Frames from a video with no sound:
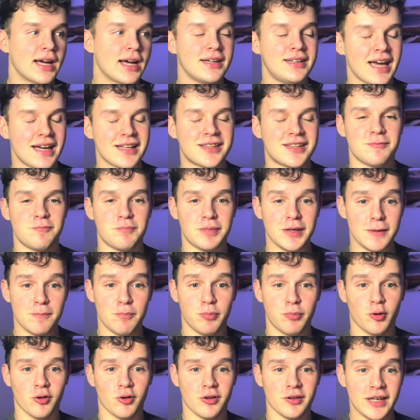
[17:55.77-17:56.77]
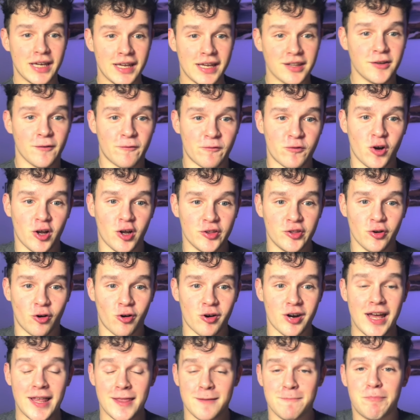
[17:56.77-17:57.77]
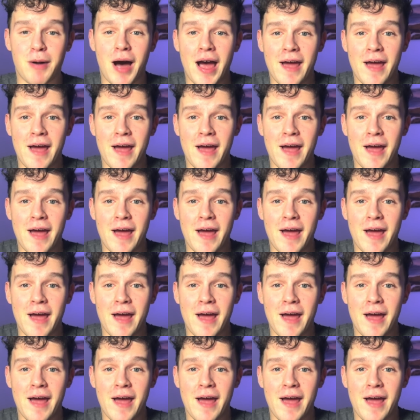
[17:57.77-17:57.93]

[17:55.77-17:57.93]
get people in the front door and